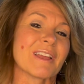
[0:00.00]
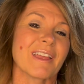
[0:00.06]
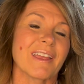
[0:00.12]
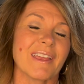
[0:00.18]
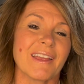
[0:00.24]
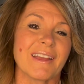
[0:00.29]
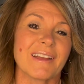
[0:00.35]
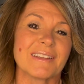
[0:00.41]

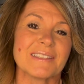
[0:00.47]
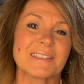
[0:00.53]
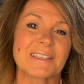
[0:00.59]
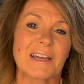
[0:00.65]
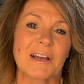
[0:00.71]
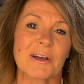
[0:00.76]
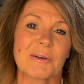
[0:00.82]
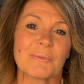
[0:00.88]
And
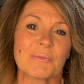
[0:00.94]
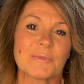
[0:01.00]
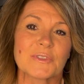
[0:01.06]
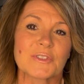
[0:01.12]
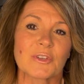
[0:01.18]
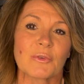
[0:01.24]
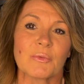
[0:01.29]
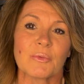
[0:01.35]

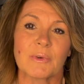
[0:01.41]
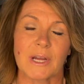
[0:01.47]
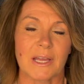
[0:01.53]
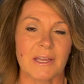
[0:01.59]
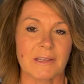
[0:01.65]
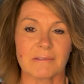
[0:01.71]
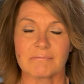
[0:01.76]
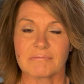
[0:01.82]
so
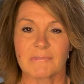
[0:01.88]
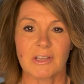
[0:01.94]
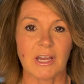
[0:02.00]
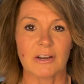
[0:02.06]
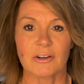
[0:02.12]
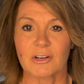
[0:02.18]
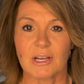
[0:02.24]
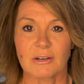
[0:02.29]
I
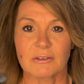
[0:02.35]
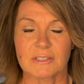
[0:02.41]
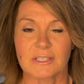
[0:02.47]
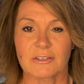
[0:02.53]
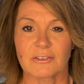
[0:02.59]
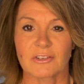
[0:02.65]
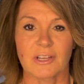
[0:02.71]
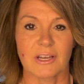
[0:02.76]
got our
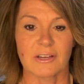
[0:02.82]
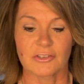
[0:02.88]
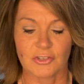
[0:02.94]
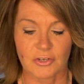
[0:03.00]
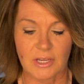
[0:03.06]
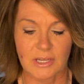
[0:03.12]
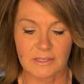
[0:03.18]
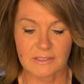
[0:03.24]
house under
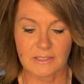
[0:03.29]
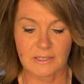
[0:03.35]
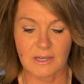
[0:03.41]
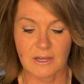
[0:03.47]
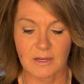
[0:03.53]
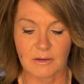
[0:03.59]
contract.